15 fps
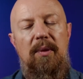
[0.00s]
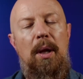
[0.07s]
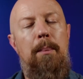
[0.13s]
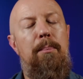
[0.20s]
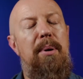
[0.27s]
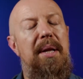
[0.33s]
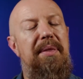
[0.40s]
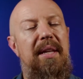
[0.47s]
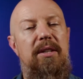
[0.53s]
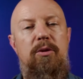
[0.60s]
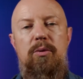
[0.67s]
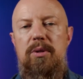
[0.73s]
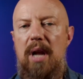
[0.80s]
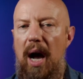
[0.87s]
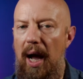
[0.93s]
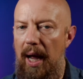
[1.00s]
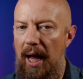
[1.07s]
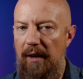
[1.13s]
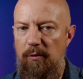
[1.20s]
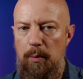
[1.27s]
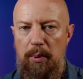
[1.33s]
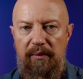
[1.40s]
but they do not
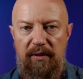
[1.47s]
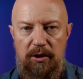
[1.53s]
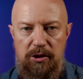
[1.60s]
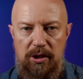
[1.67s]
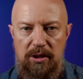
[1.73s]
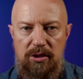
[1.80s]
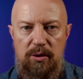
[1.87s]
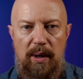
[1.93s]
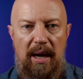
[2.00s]
have a provision to